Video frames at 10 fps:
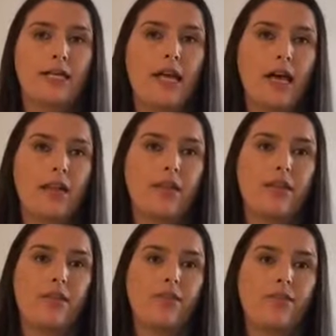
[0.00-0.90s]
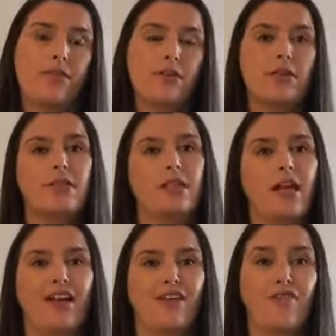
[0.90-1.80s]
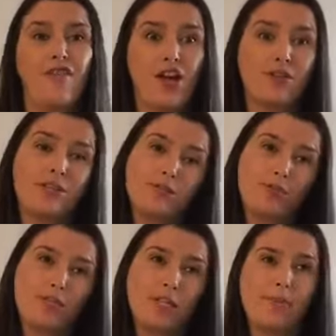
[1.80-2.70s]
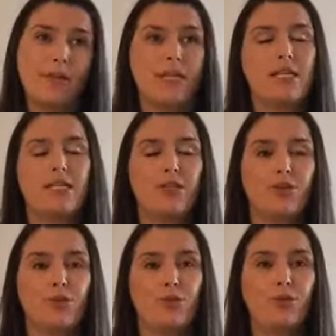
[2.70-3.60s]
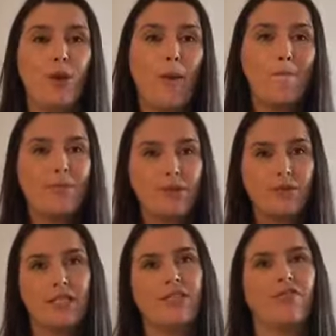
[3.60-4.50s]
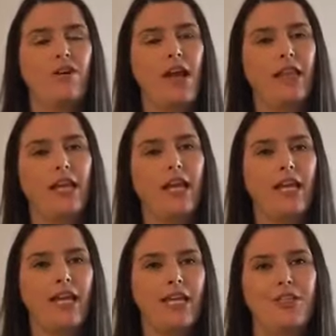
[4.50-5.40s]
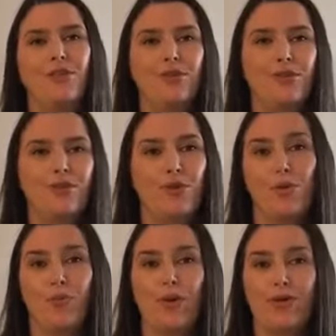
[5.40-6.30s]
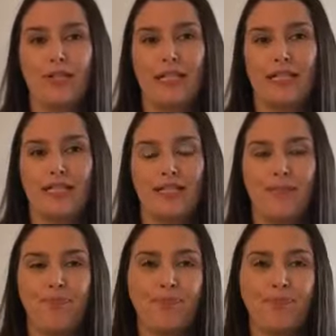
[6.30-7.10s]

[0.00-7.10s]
Now, the third and final simple tip is to build this filing into your processes.